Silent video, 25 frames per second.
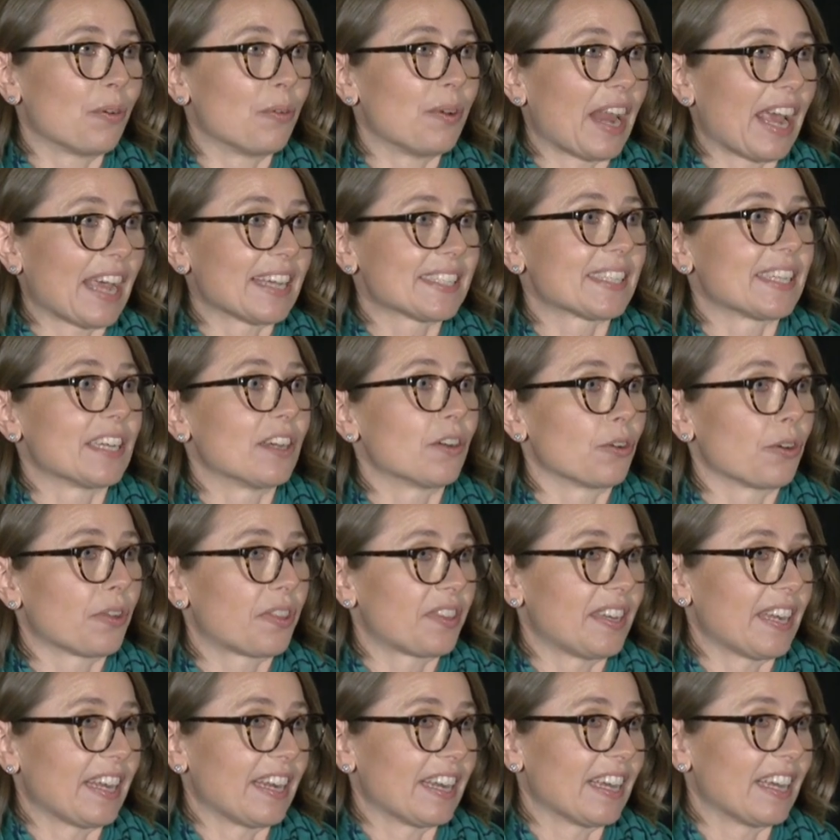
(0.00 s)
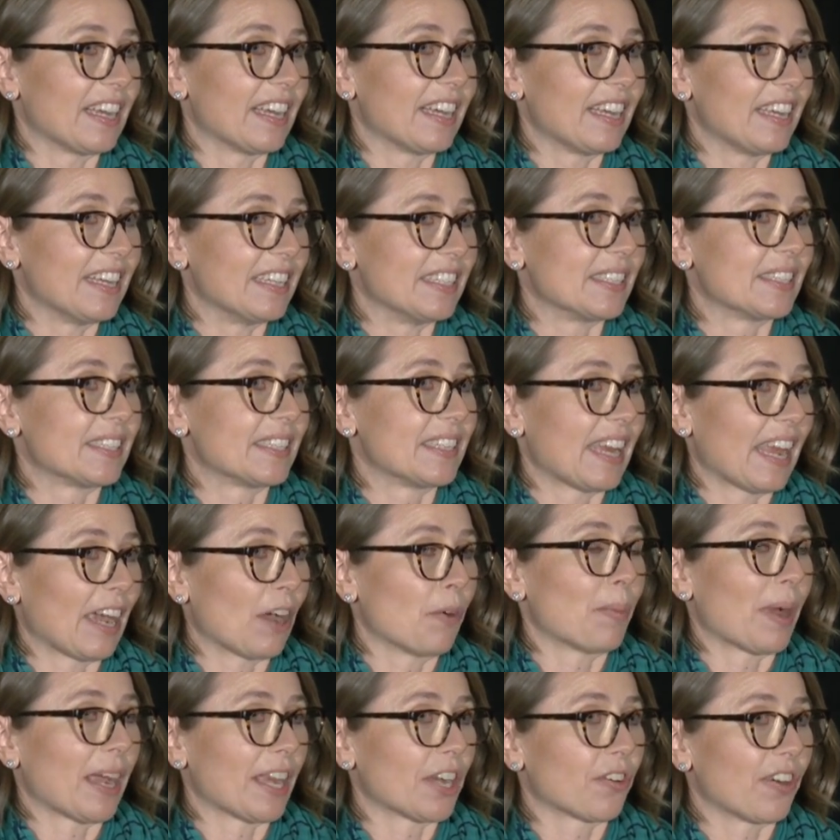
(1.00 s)
NASA Earth data is now
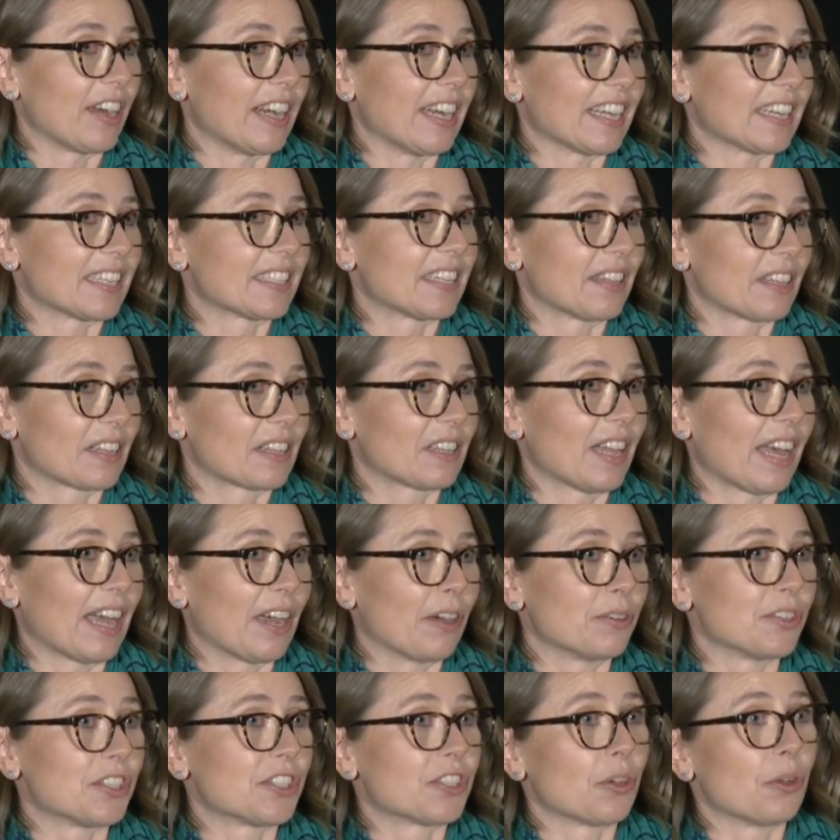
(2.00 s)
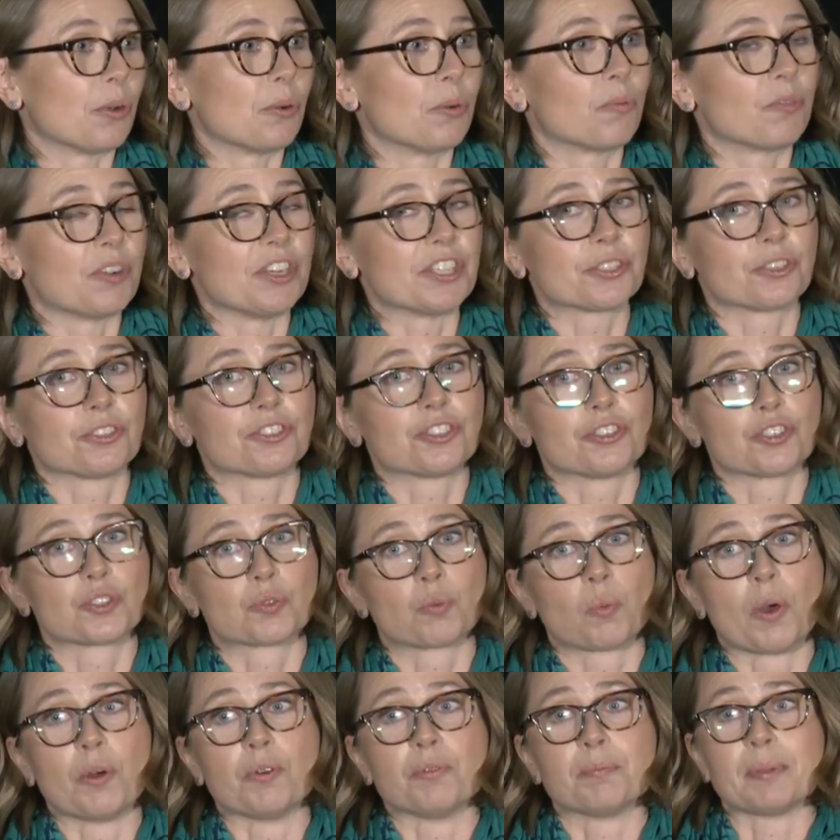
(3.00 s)
migrating to the cloud, so researchers
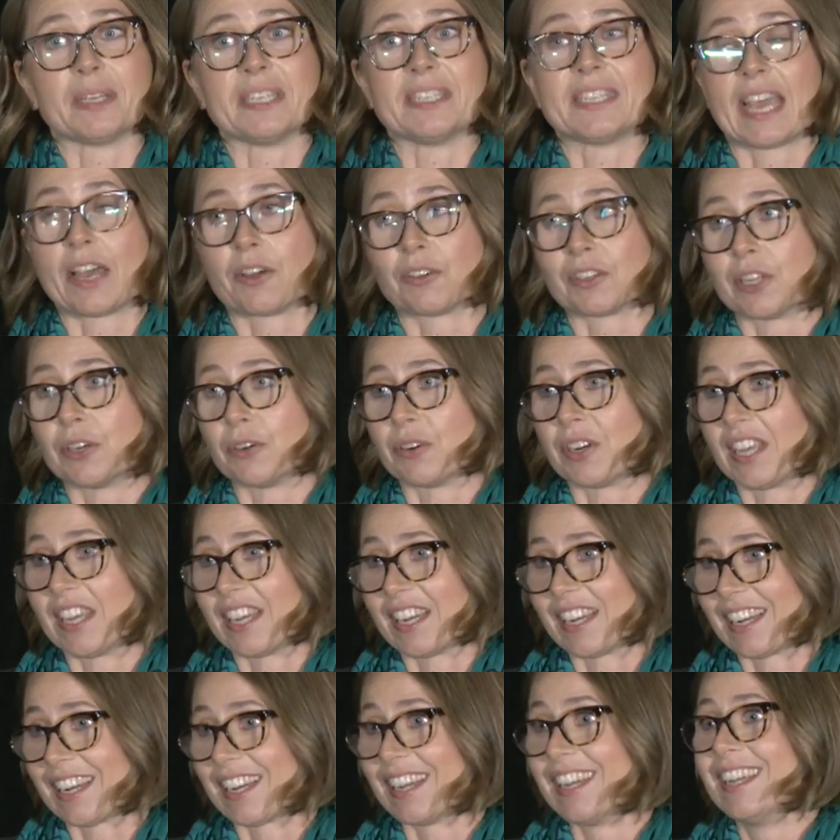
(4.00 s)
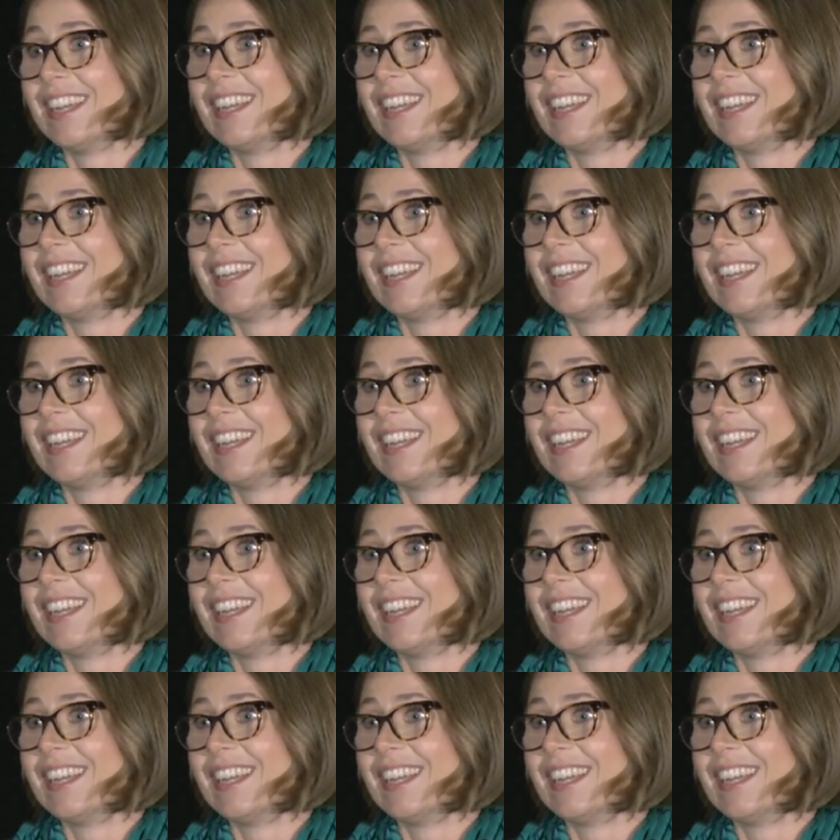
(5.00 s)
won't be downloading